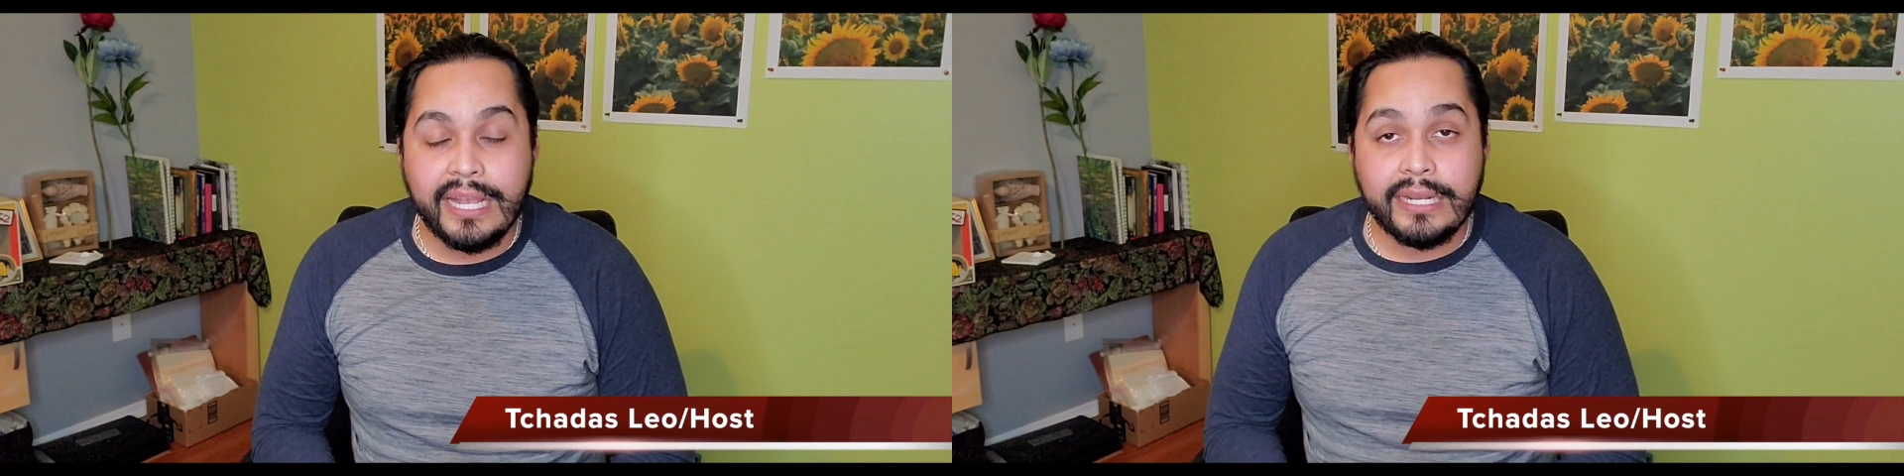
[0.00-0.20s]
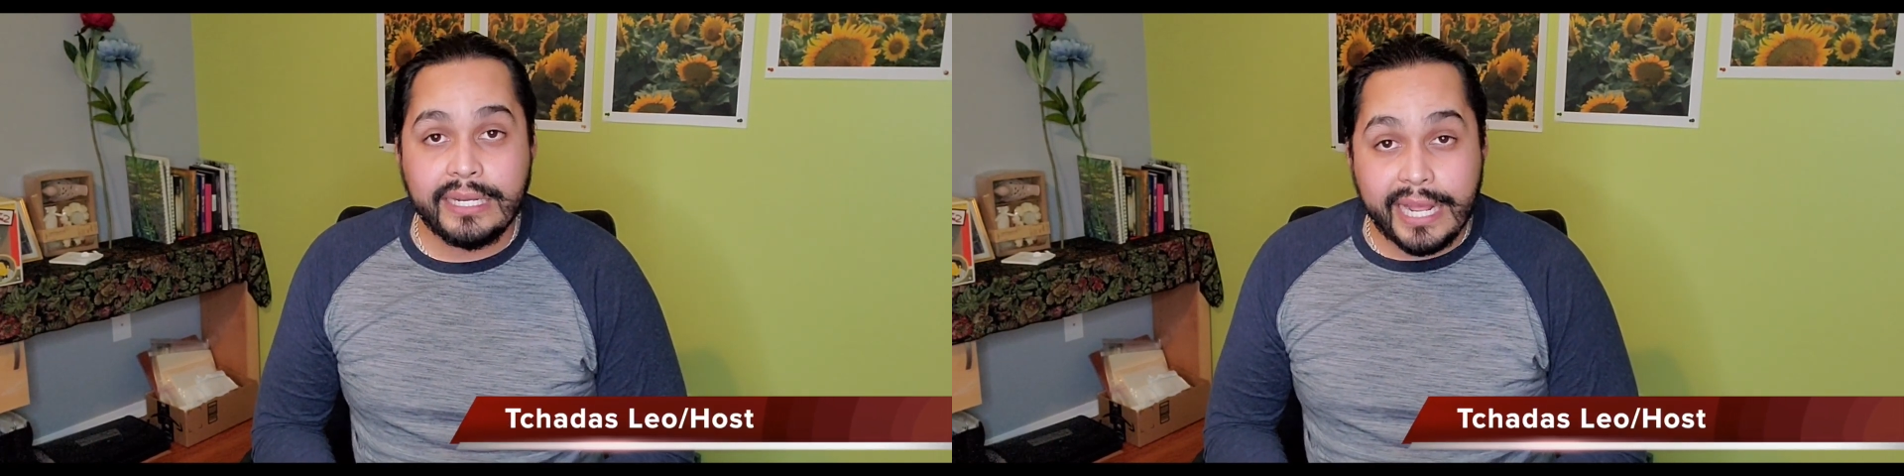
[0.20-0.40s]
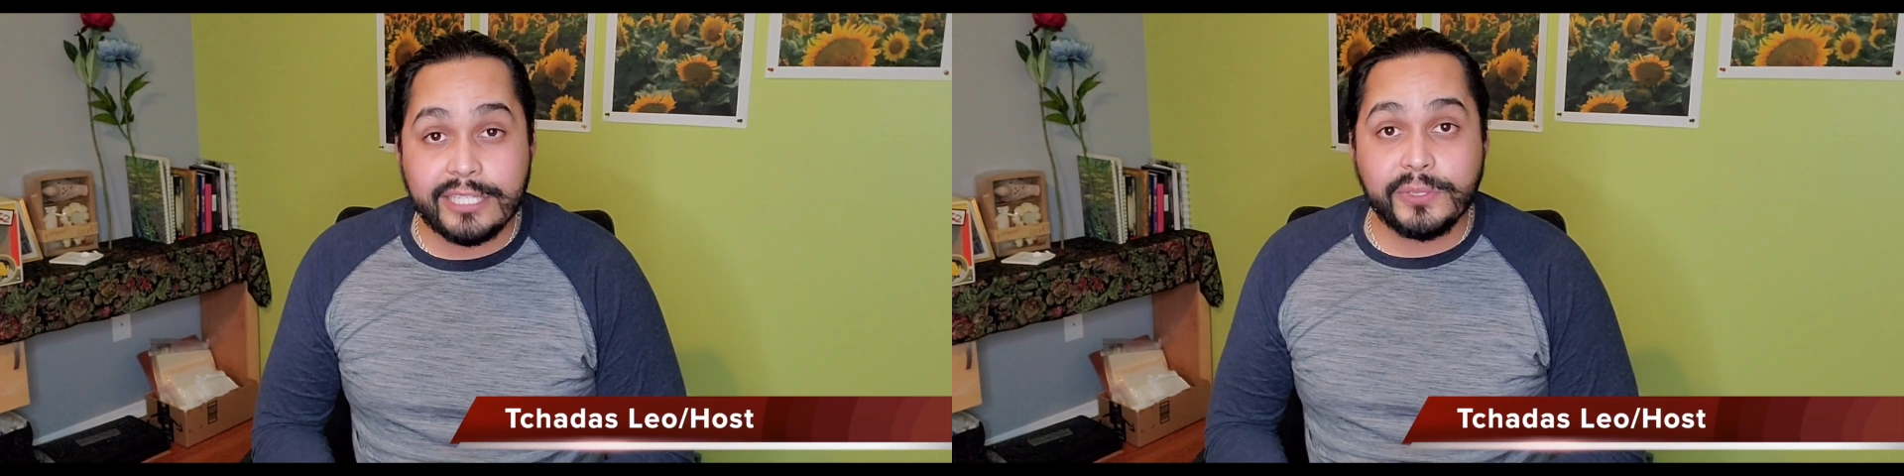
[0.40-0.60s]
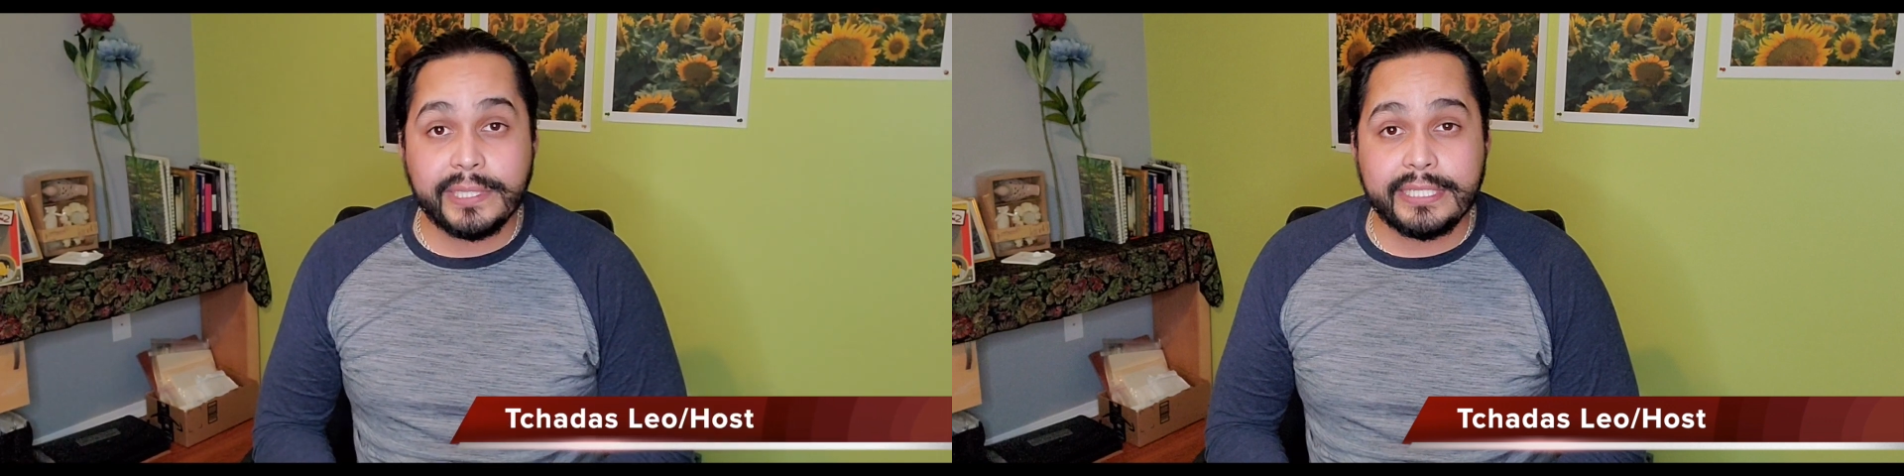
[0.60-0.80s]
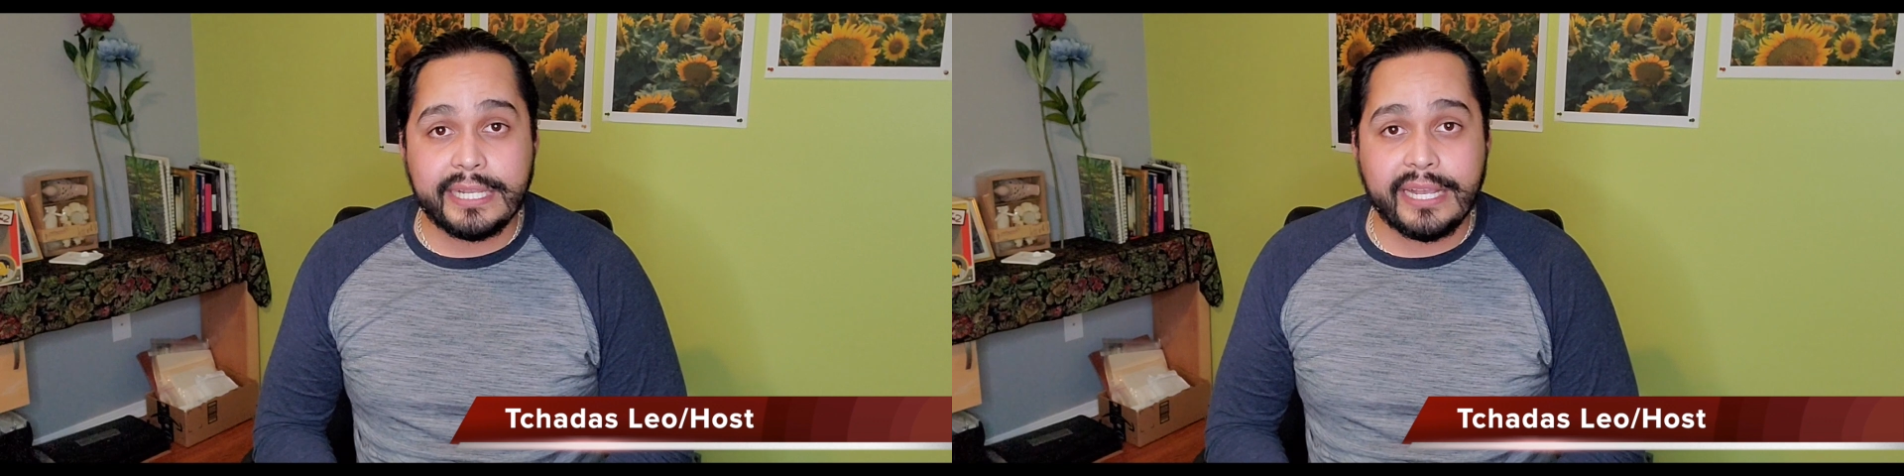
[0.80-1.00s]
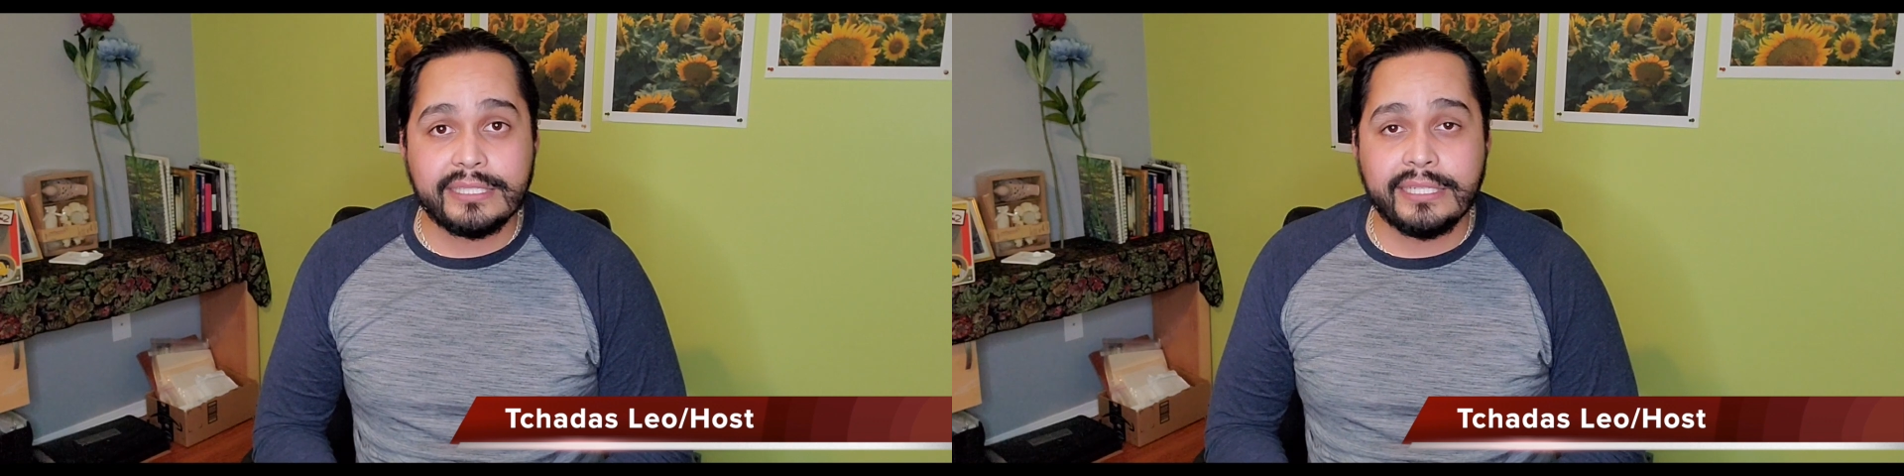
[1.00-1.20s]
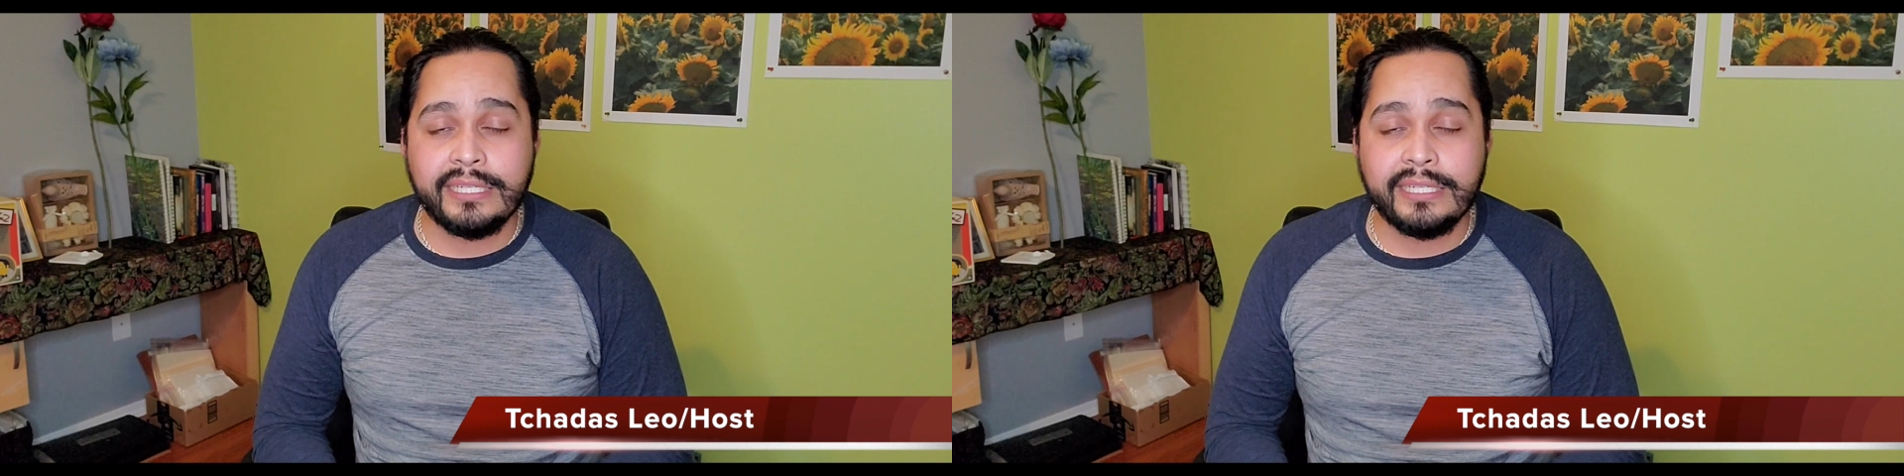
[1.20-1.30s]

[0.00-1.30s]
Next week's guest